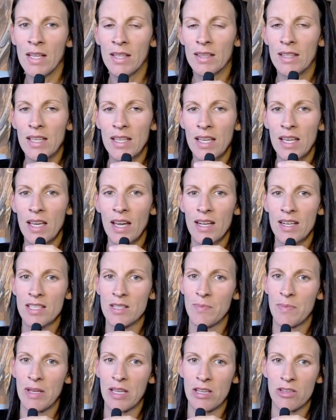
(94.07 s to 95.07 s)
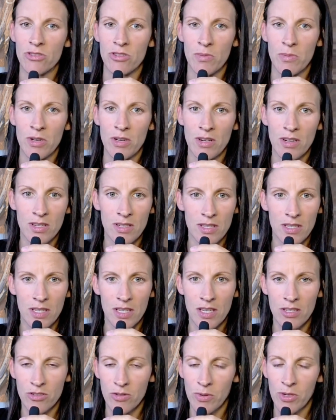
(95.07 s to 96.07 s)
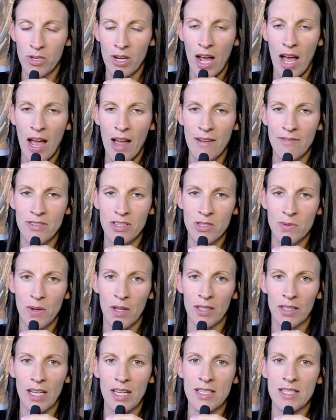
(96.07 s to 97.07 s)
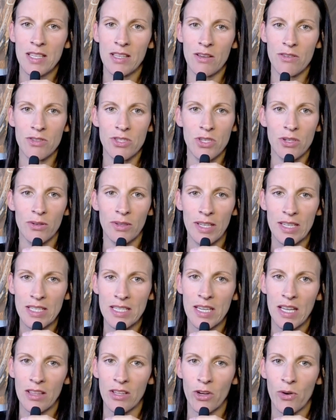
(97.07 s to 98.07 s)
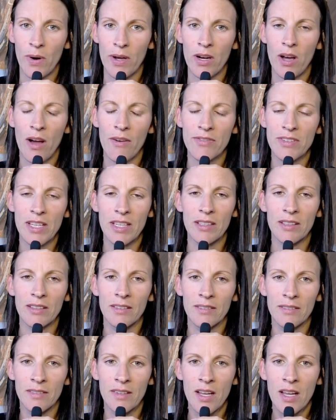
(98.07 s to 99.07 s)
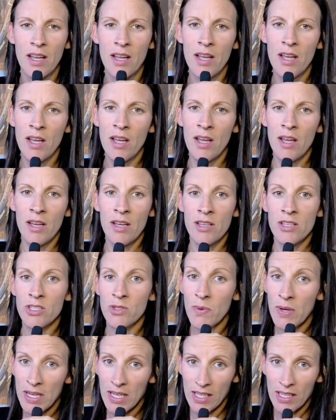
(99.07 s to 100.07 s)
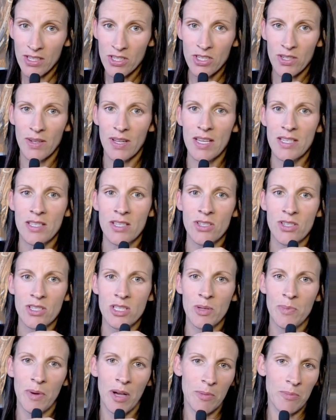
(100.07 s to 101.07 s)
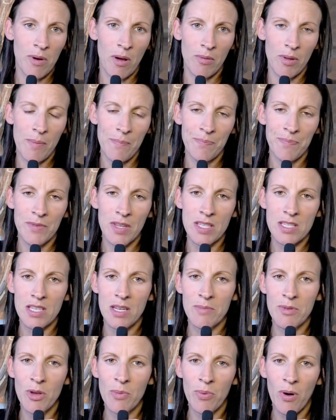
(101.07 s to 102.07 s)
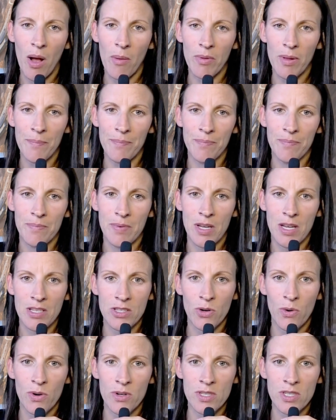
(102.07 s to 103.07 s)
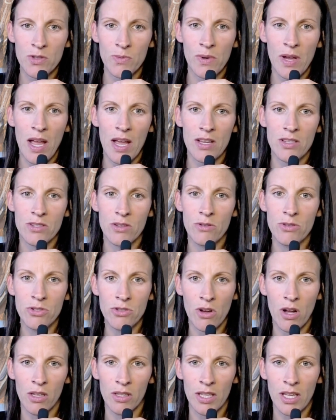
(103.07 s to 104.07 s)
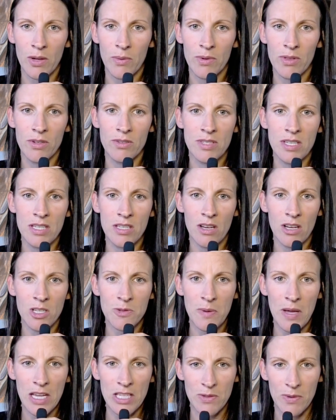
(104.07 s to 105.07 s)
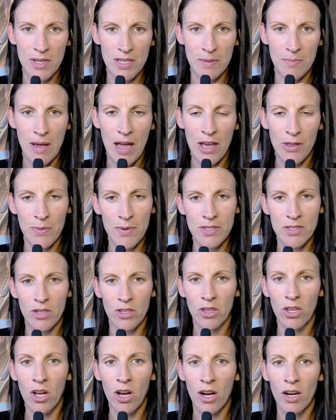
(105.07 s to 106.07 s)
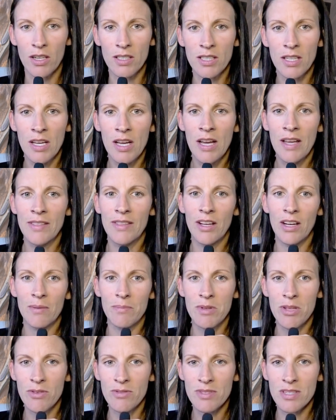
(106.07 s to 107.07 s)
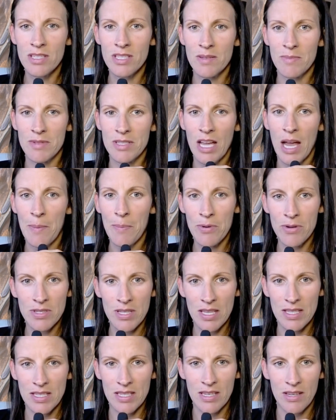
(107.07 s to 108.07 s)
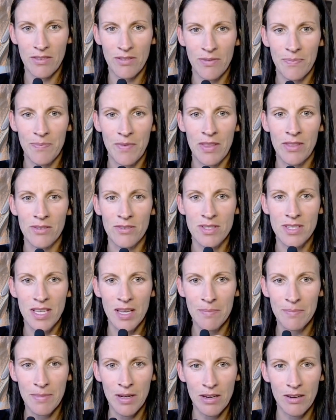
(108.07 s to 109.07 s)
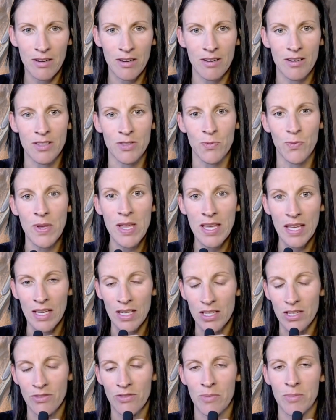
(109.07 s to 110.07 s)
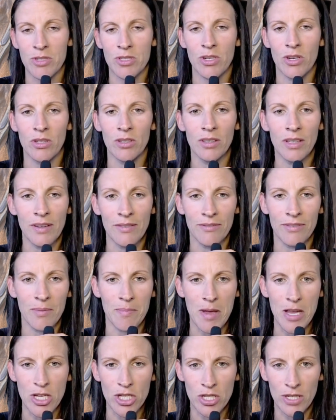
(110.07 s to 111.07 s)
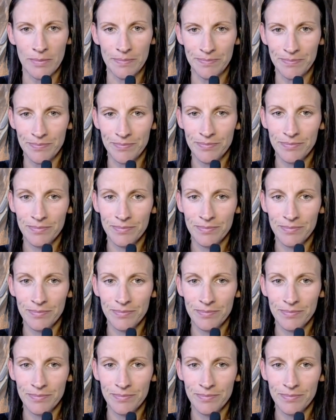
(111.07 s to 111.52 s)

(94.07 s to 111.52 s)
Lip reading: Leaky gut is a big contributor to hives as well, and I see those two linked together quite often. Sweet itch isn't just a bug problem, it's an immune problem. Because horses react so strongly when their detox pathways are clogged, their immune system is hypersensitive and their skin barrier is weakened from internal inflammation.